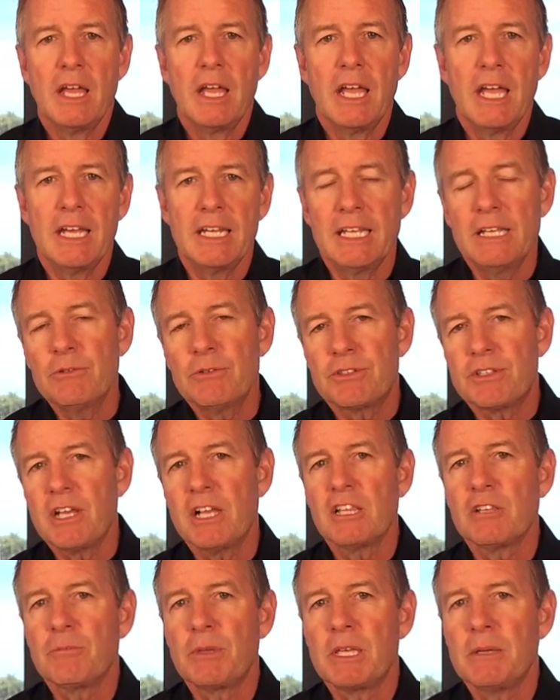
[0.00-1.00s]
And he was
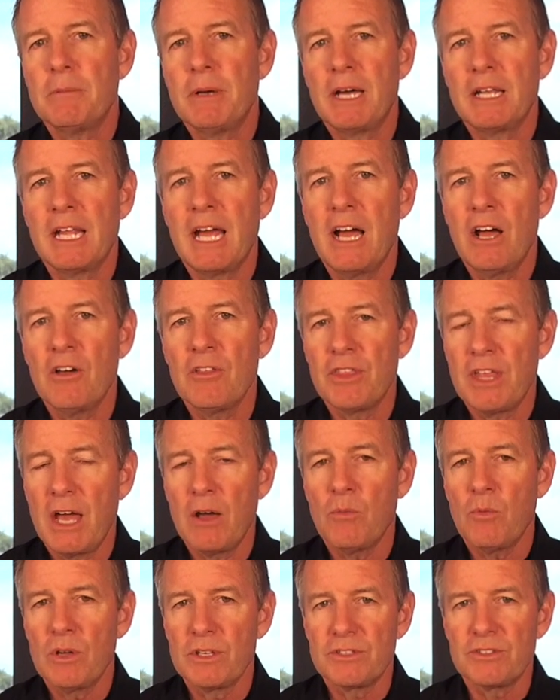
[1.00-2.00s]
telling me about how
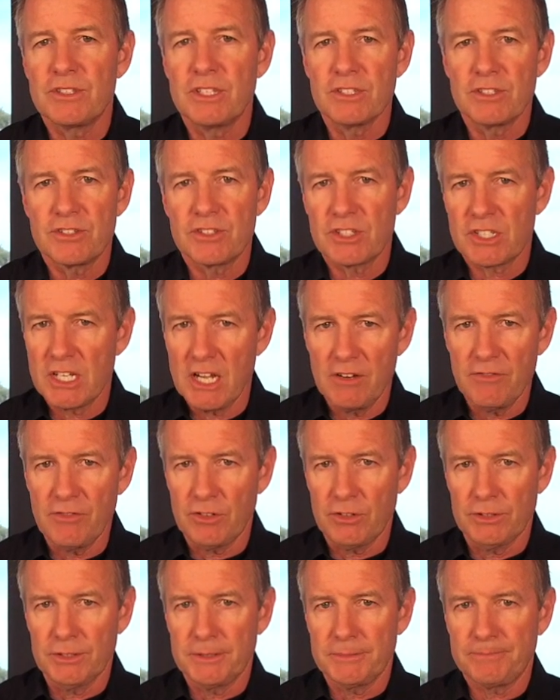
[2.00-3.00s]
that was
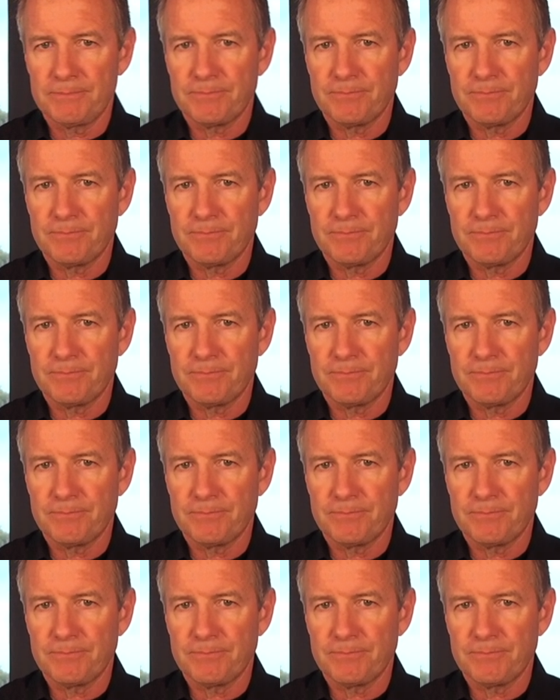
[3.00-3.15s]
discovered.